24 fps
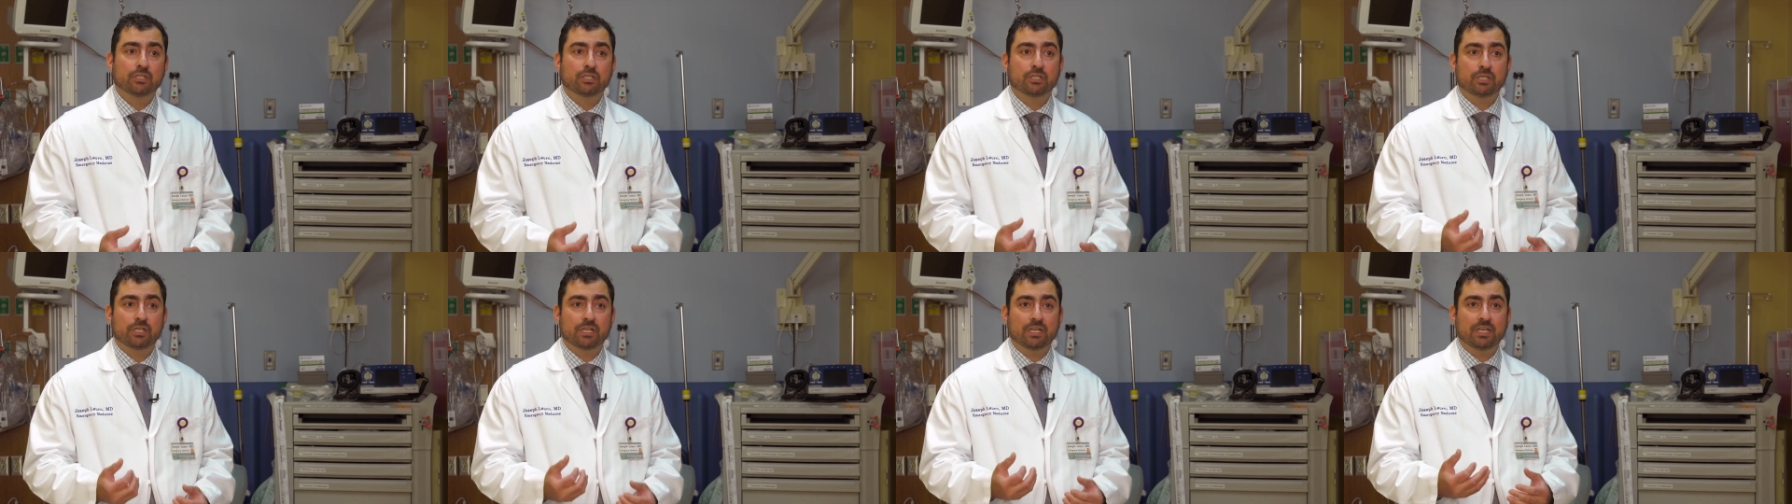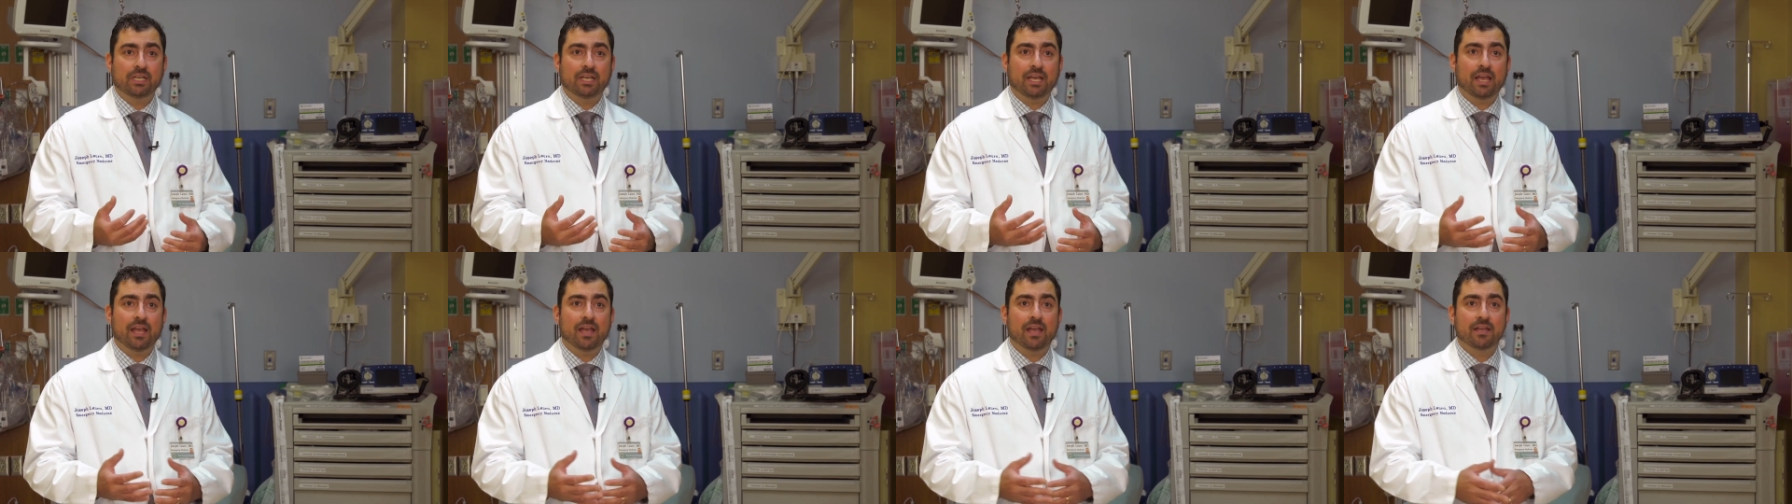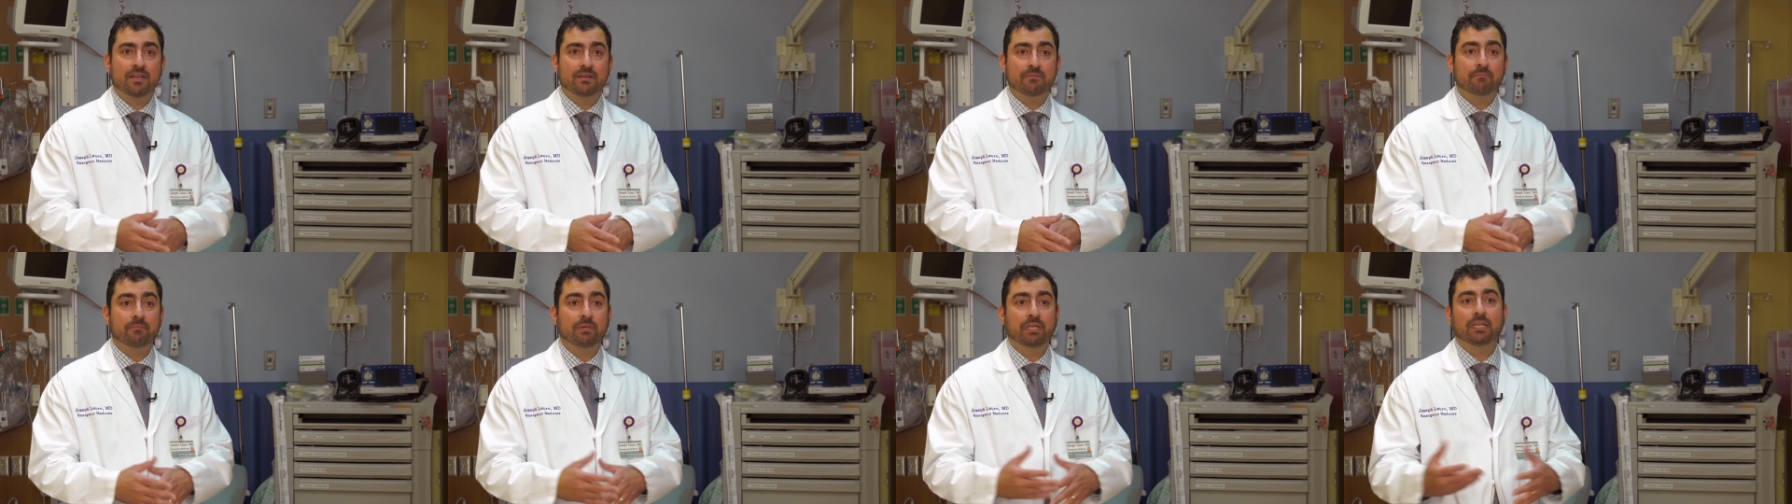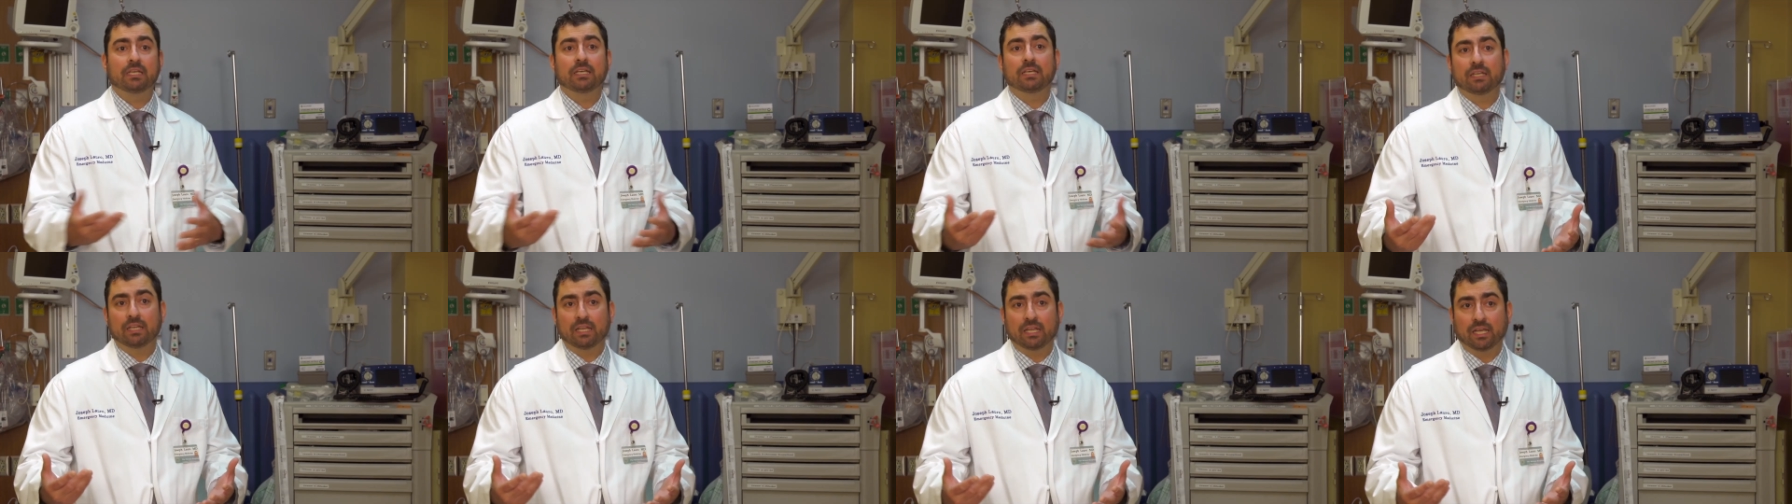she had
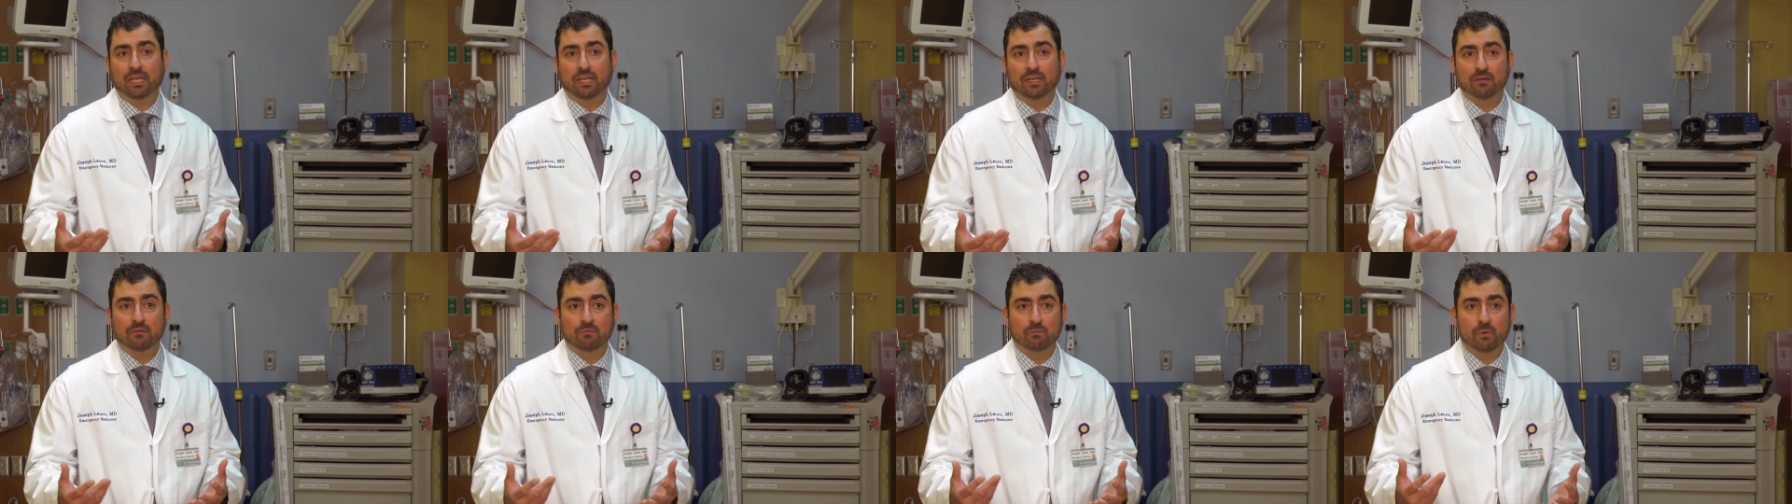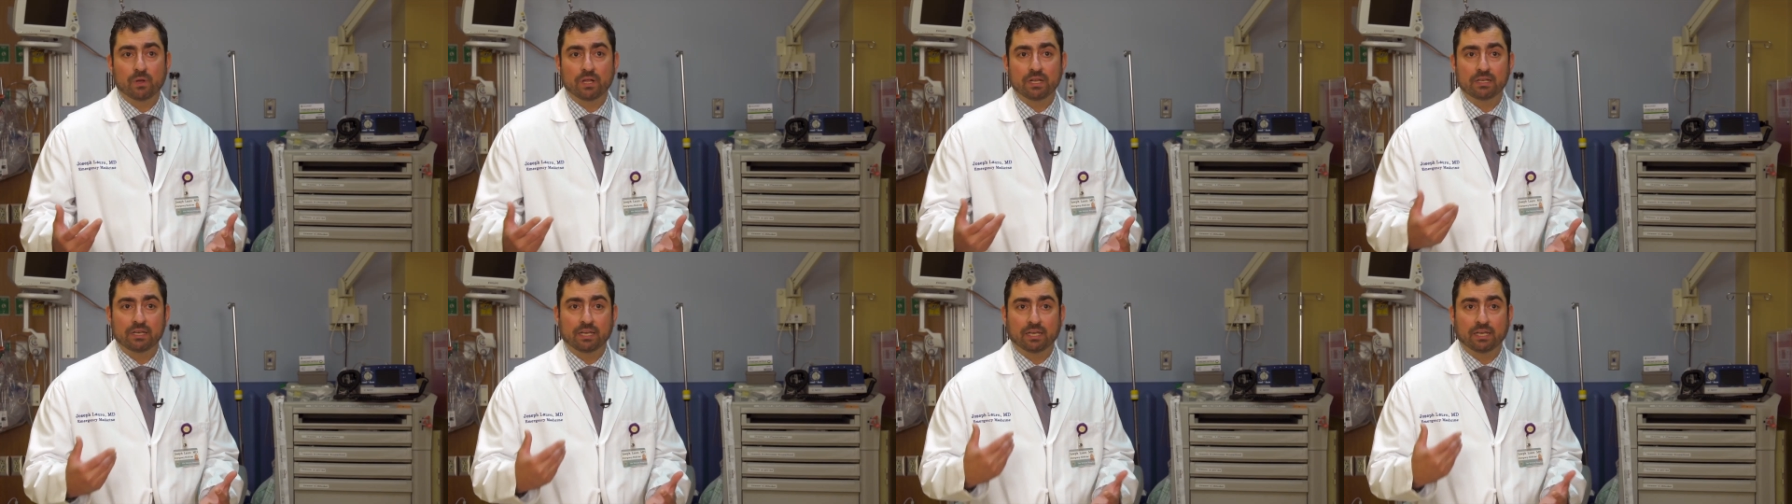immediately went